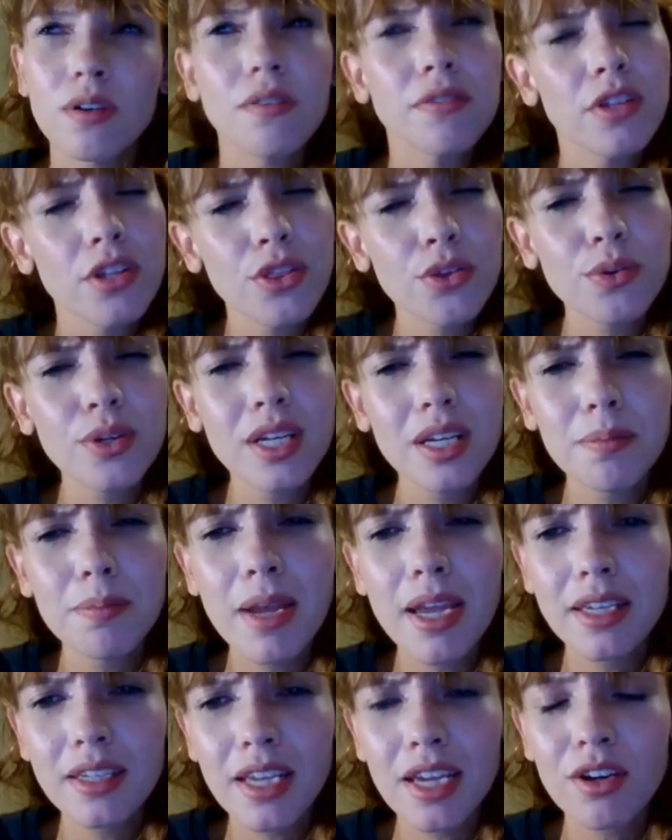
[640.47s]
of the three
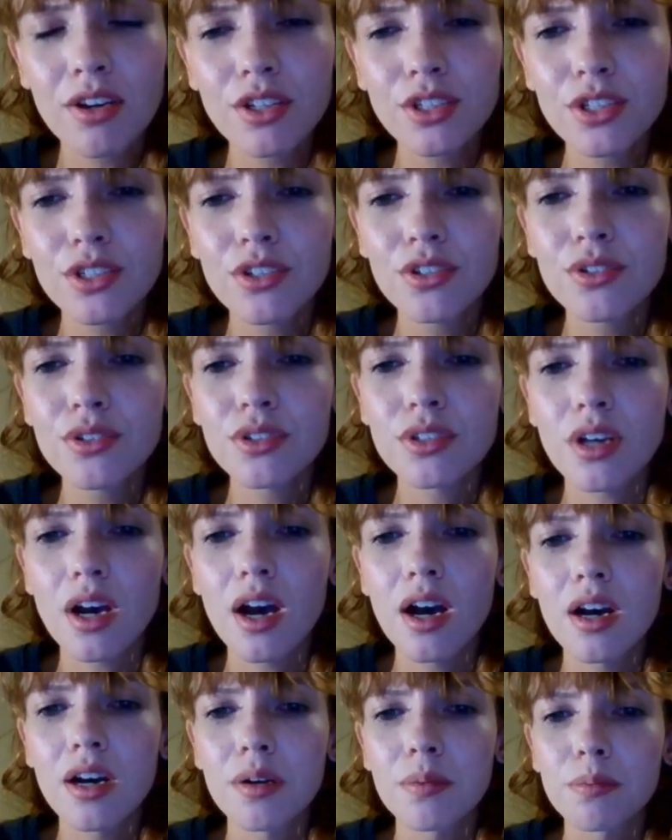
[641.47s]
main characters
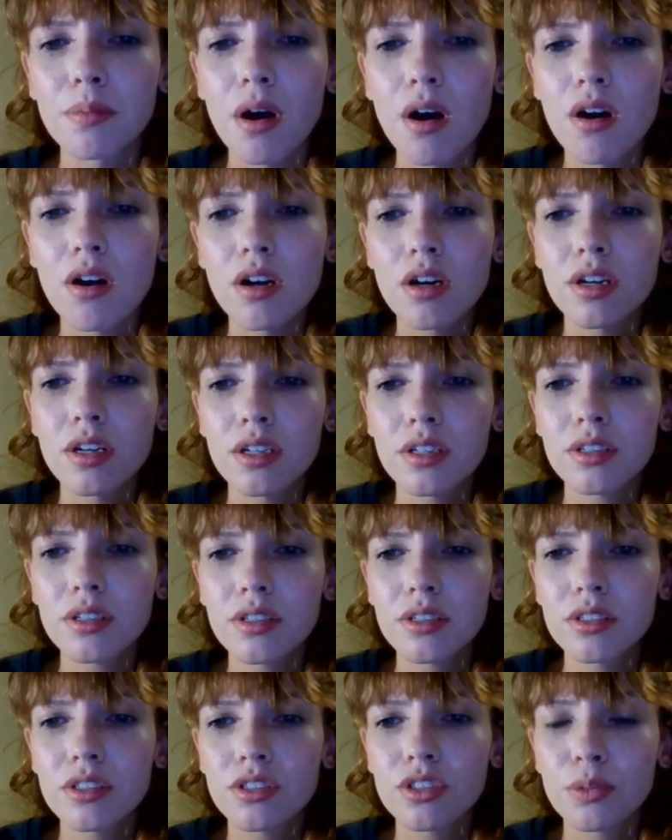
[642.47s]

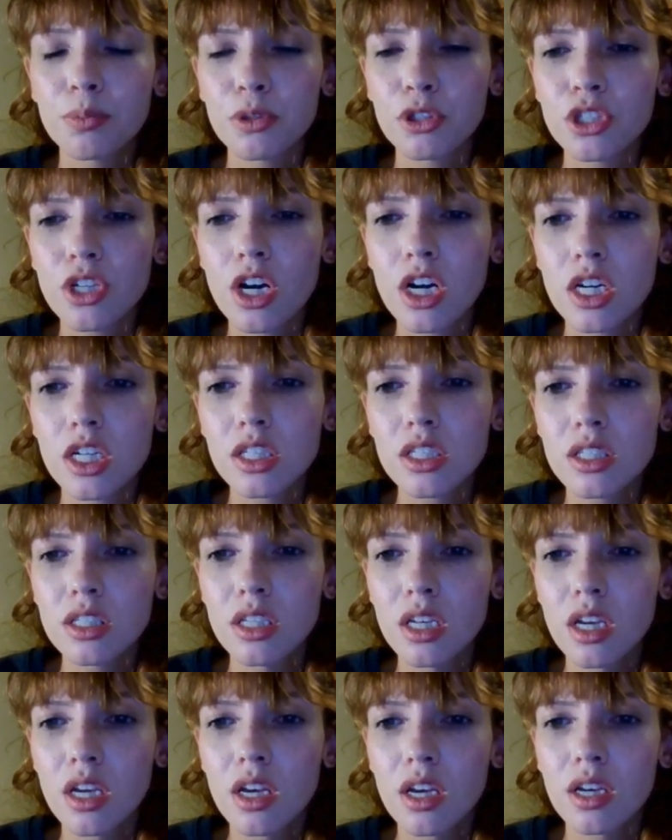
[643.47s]
are
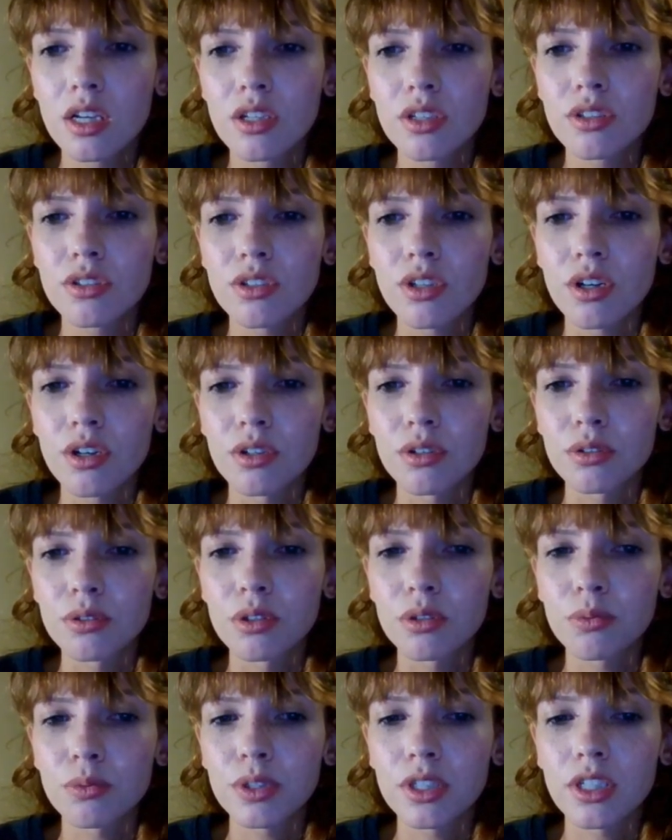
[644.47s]
superstars.
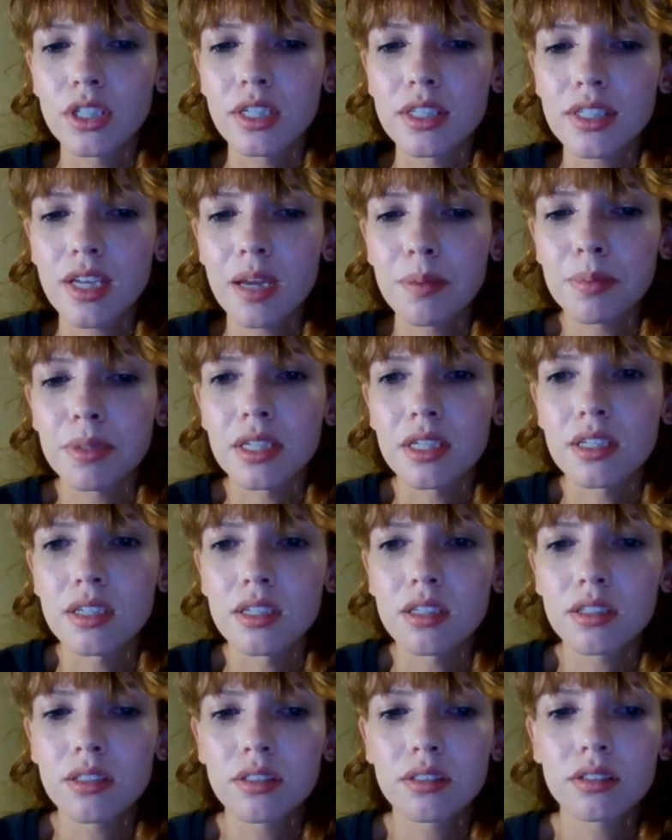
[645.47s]
So we're going to type
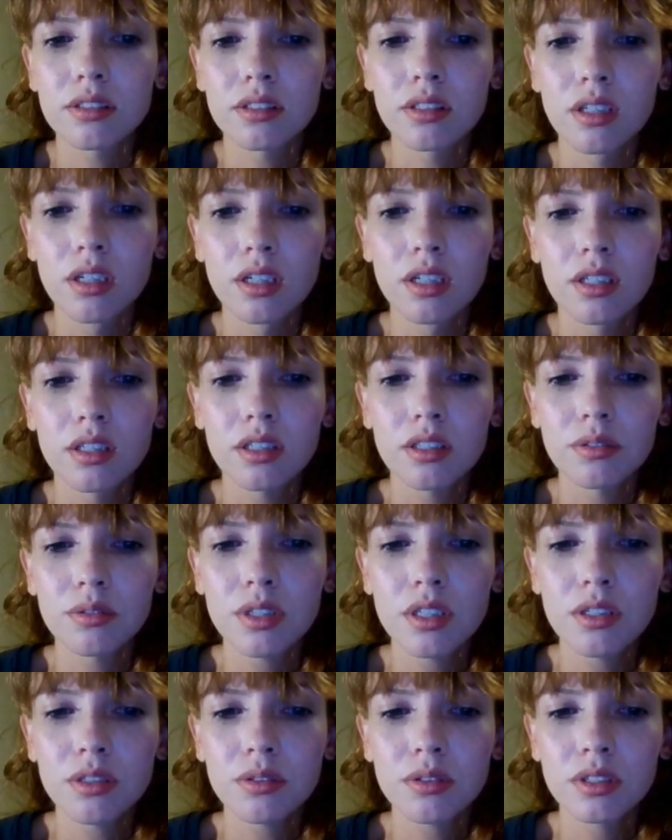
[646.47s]
in, oh
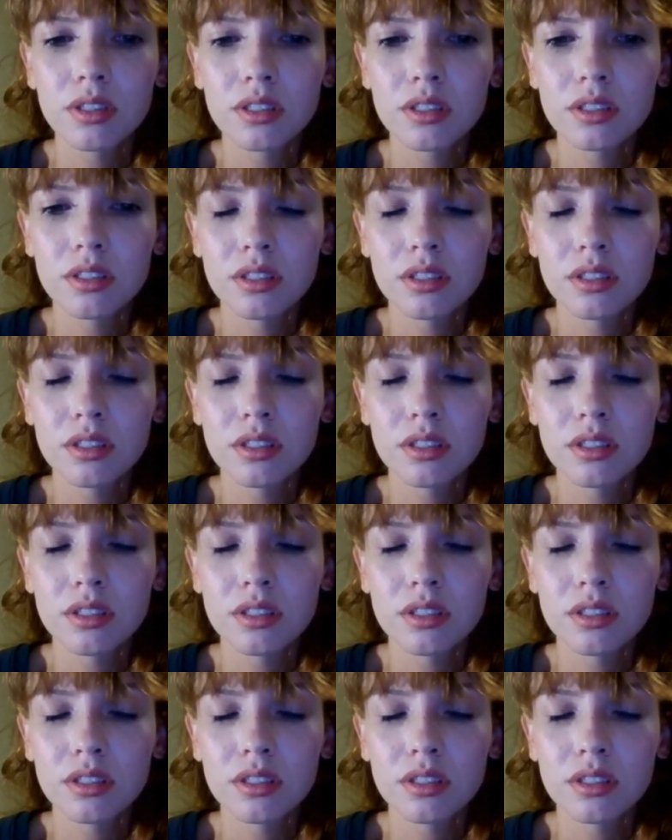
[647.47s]
no.